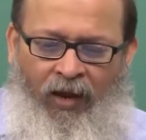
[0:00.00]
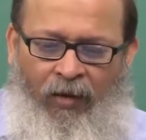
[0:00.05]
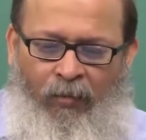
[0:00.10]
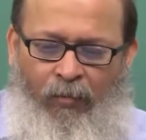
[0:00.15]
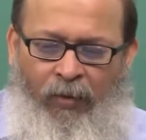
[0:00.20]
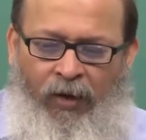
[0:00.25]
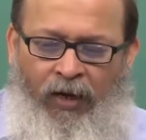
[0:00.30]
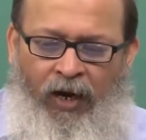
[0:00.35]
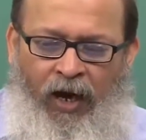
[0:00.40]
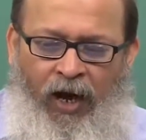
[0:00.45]

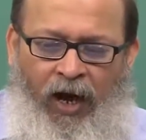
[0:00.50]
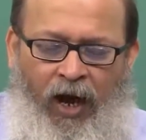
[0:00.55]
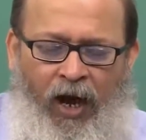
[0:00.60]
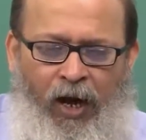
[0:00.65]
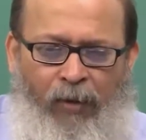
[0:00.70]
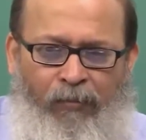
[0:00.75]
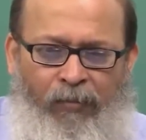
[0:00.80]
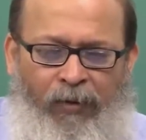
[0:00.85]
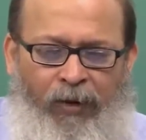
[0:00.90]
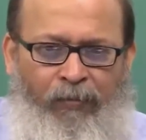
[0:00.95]
but
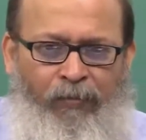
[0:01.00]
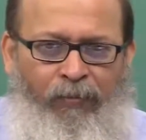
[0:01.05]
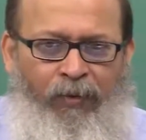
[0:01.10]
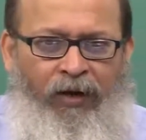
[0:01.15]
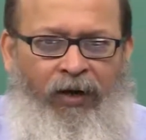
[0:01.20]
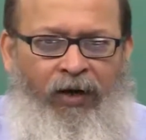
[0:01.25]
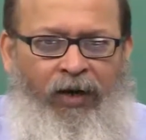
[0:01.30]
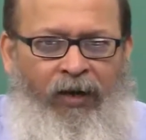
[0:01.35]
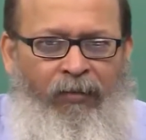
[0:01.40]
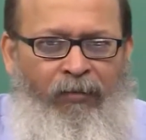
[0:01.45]
are
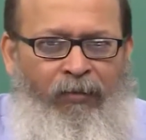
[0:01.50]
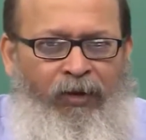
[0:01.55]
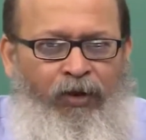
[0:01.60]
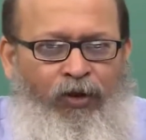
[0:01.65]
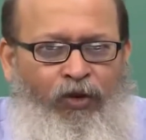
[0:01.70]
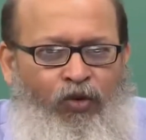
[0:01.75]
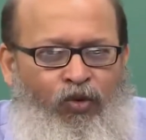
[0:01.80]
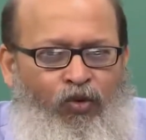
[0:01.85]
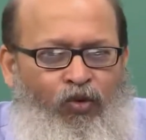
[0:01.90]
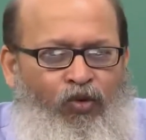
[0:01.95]
people able
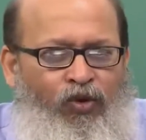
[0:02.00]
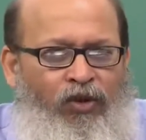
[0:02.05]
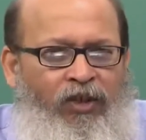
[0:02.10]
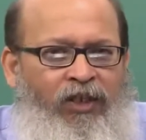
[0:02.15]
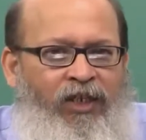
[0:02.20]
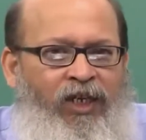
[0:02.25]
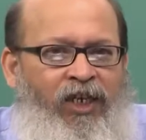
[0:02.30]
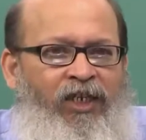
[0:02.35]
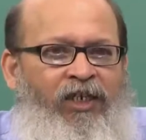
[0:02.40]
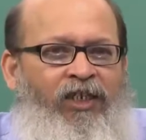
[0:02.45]
to
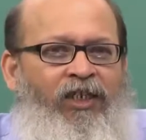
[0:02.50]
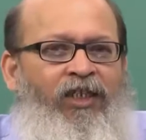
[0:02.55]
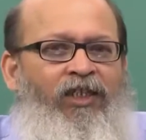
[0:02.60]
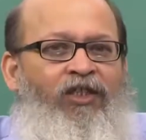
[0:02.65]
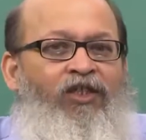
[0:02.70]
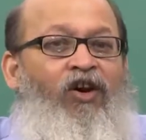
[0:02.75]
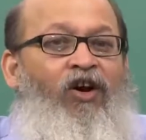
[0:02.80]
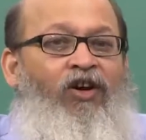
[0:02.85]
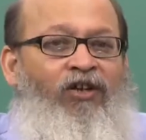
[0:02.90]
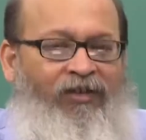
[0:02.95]
change the
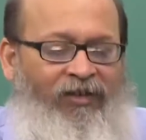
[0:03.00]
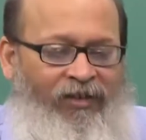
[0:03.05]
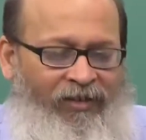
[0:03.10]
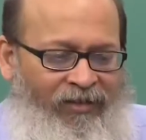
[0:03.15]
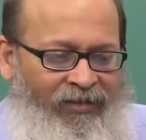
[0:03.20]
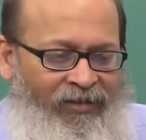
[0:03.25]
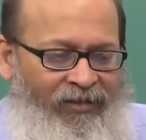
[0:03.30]
thought?